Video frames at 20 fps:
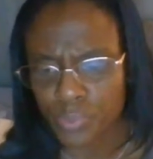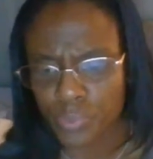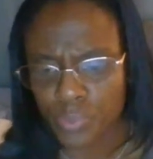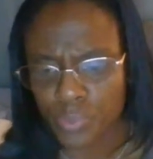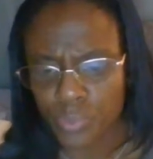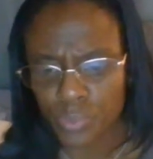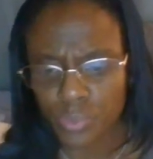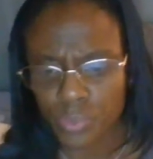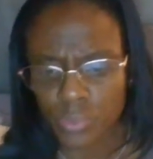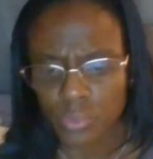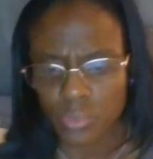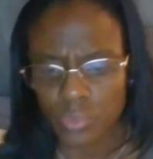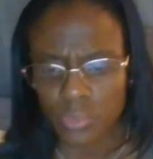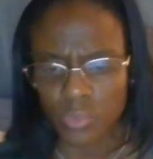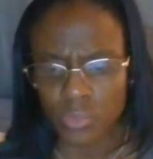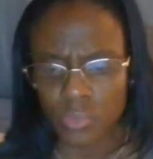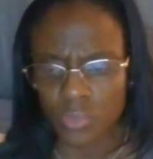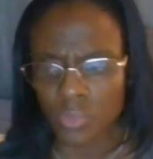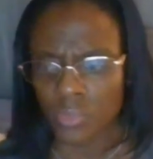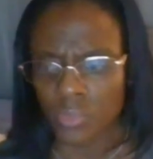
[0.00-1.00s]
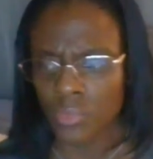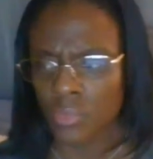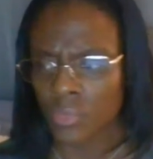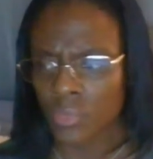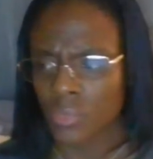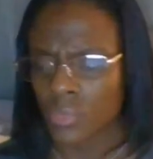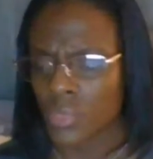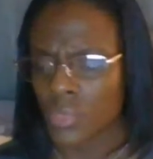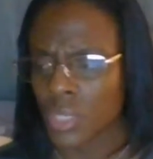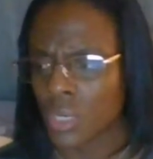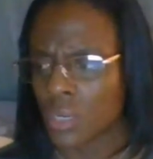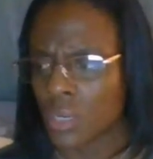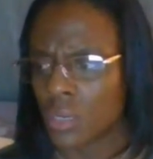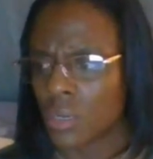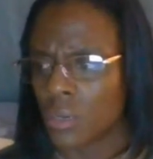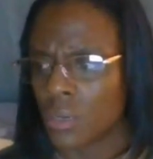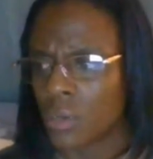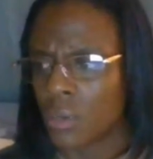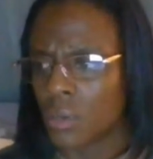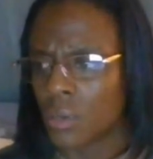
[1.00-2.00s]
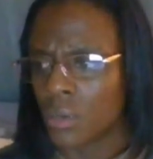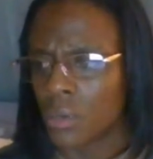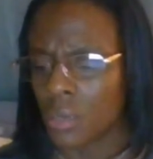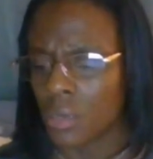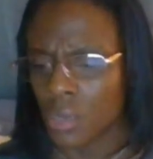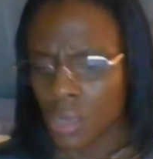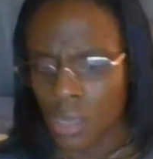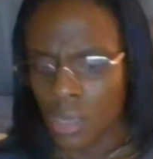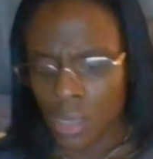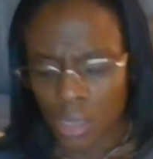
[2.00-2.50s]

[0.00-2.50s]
Nobody speaks.